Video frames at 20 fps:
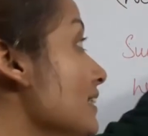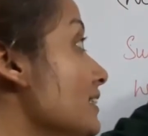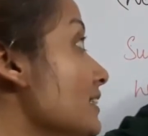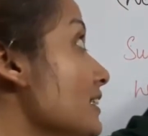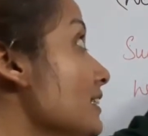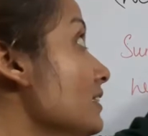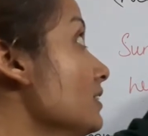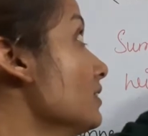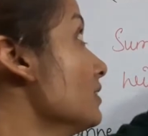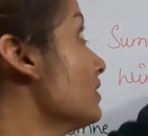
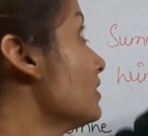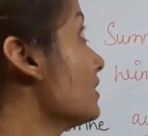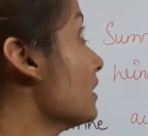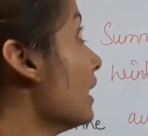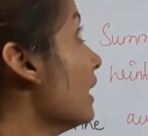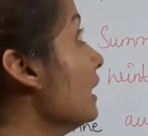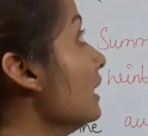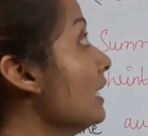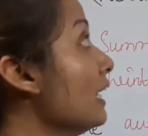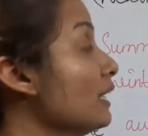seasons.
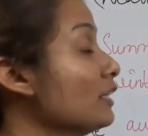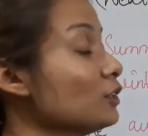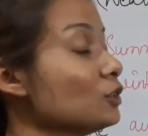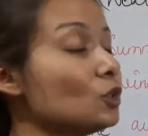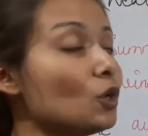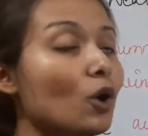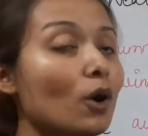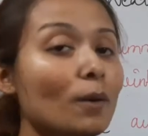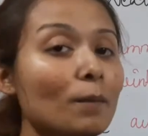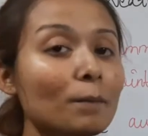Les
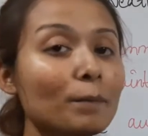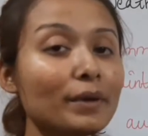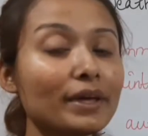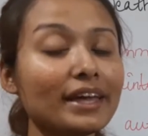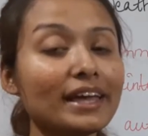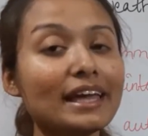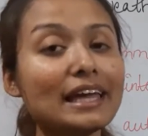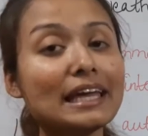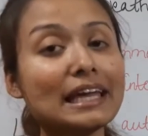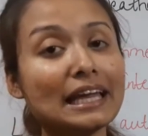temps
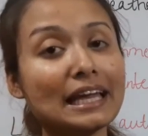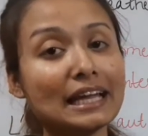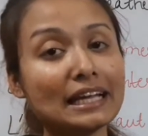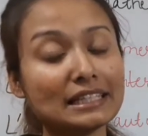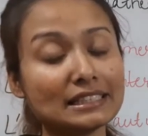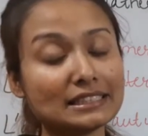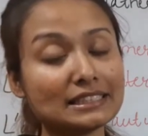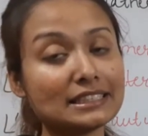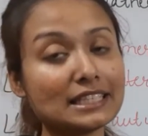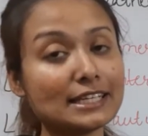et
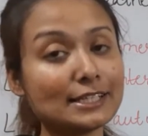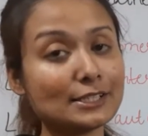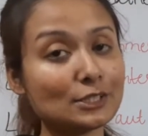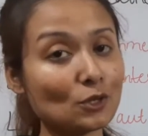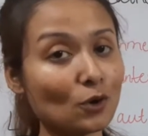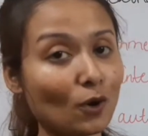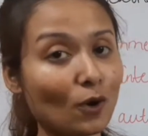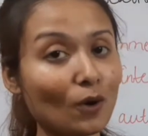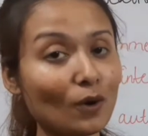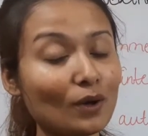
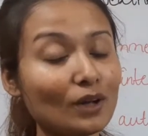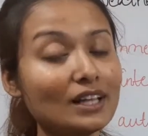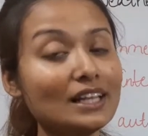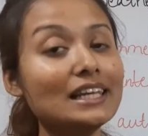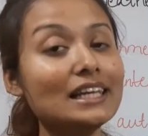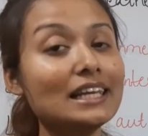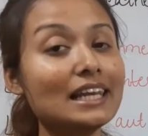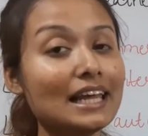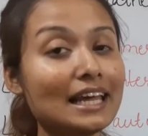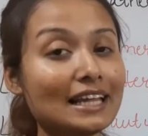saisons.
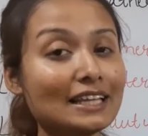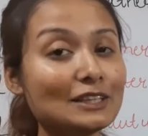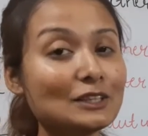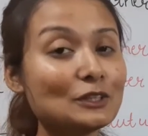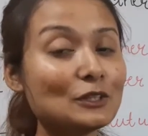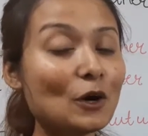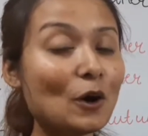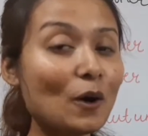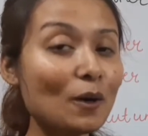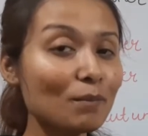Les
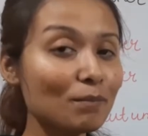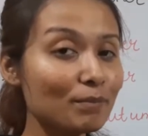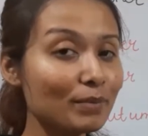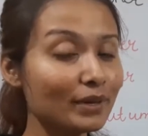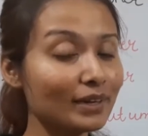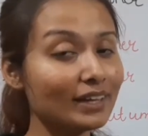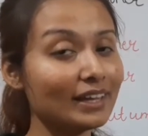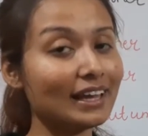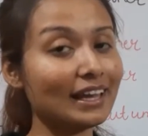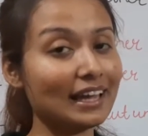temps
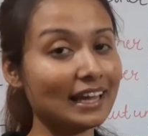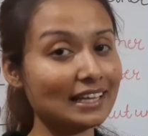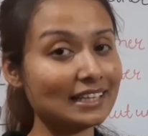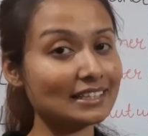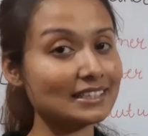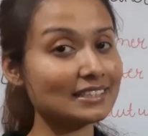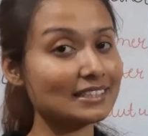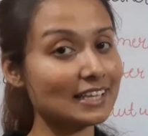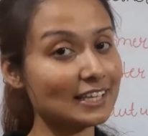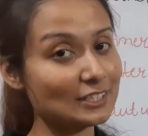et
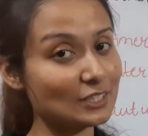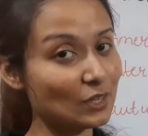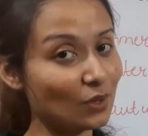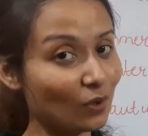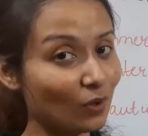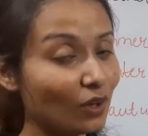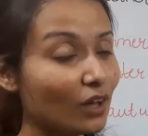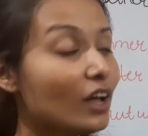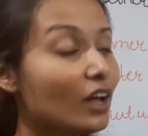saisons.